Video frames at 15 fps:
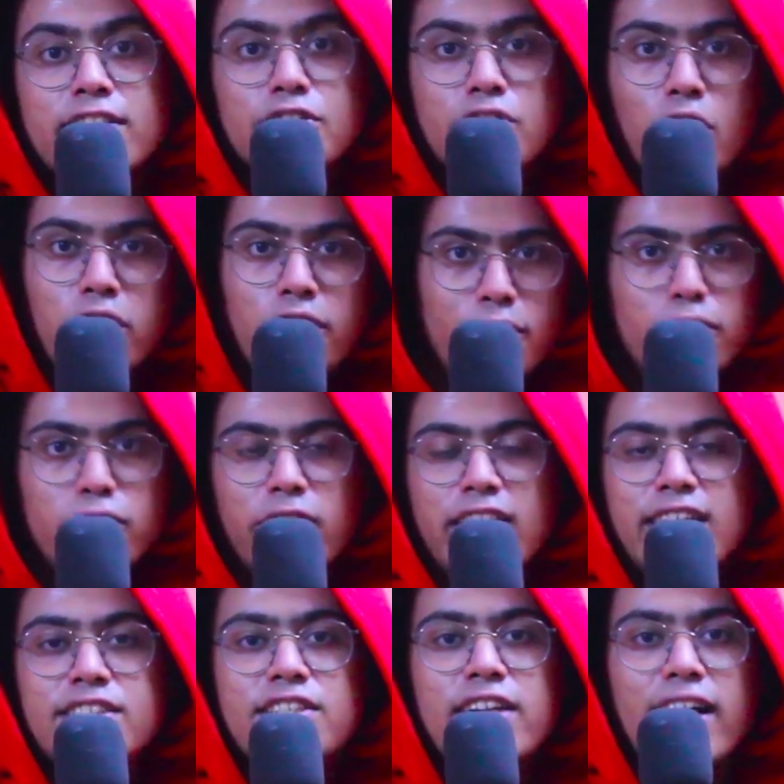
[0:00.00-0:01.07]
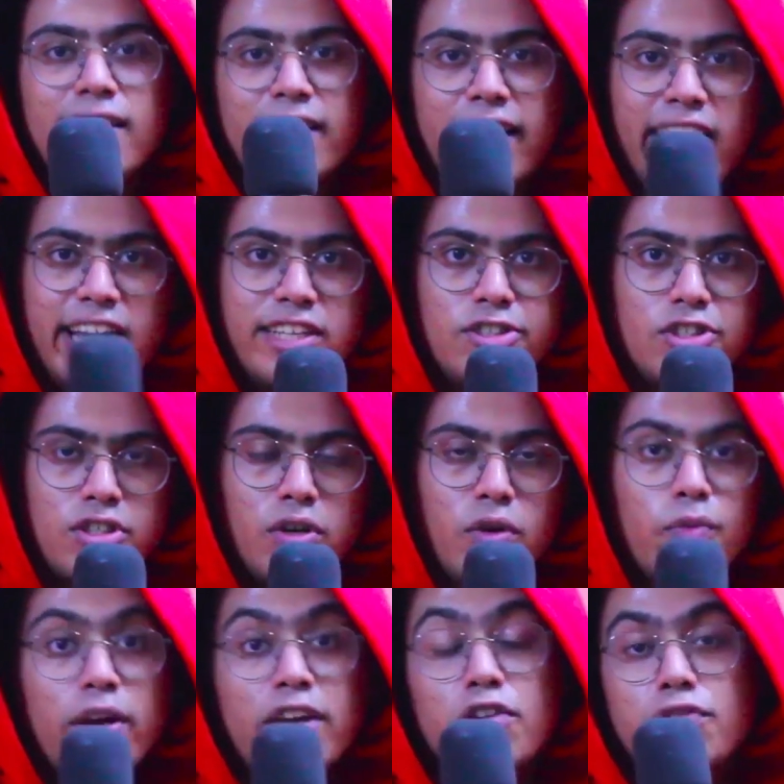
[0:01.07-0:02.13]
pretty sure you've reached that
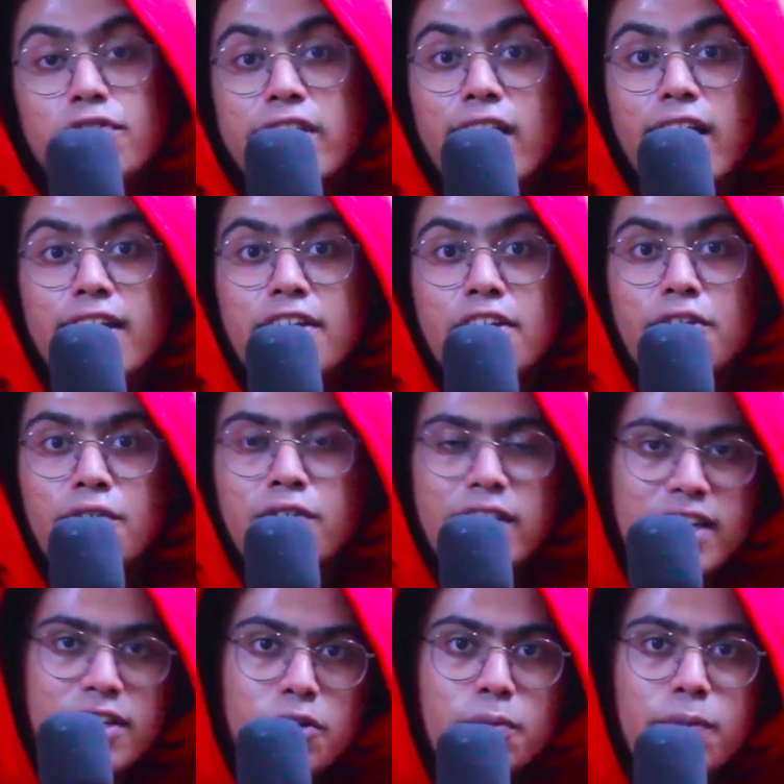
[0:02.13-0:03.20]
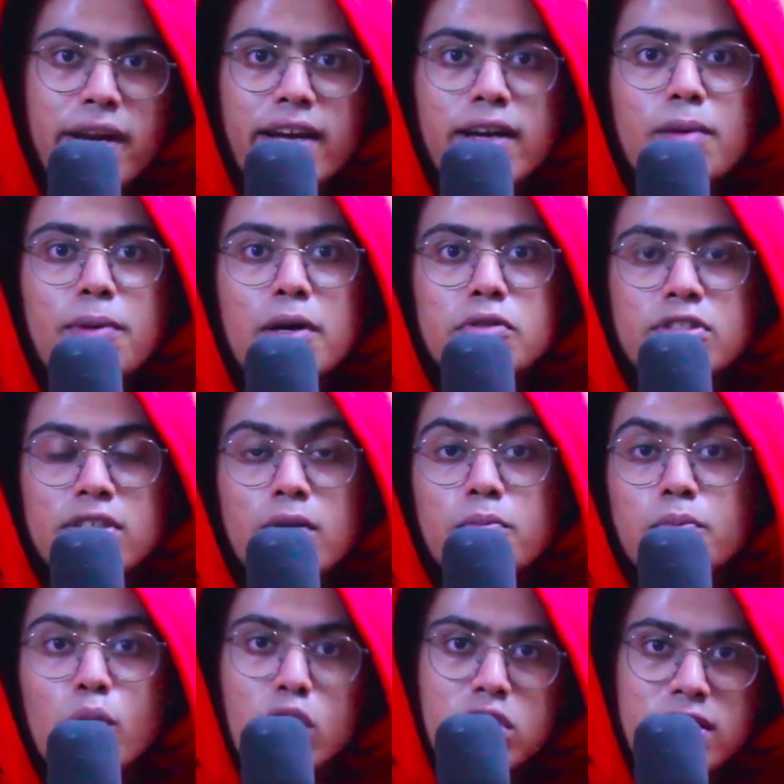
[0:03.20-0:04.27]
age where you feel like you need to bring about
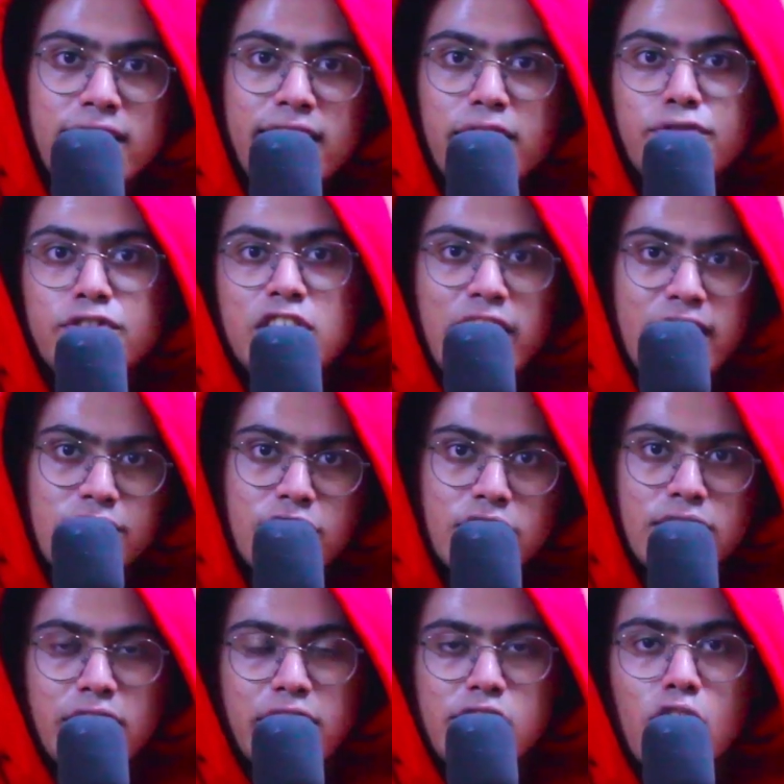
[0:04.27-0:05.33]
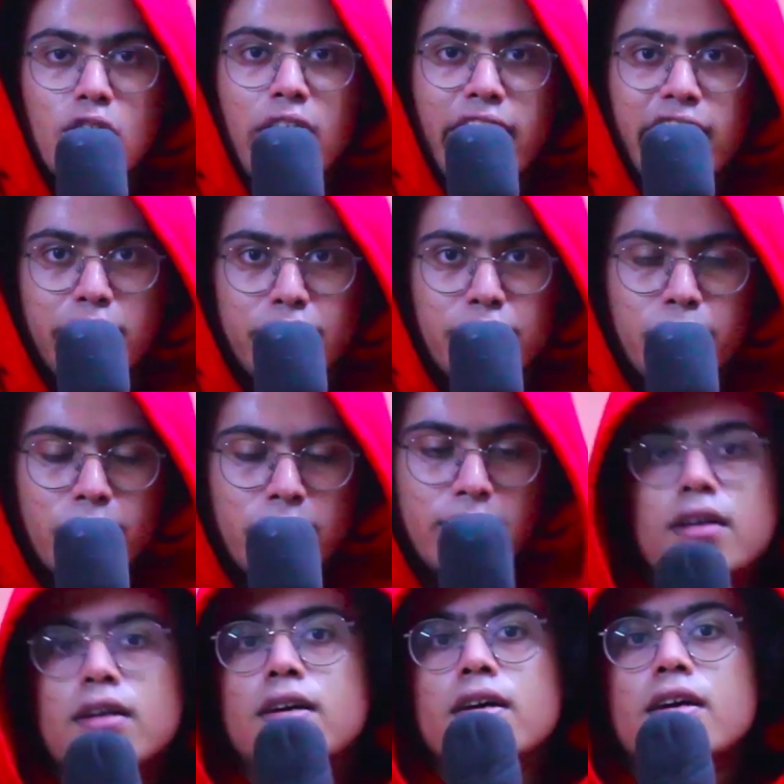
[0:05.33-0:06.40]
some positive changes in your life.
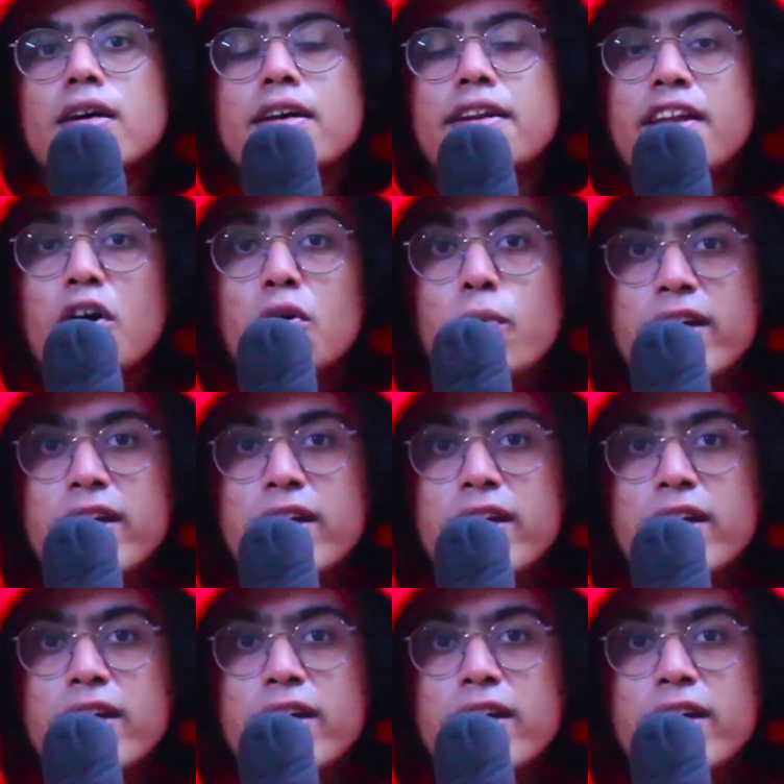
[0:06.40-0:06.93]
Now, whether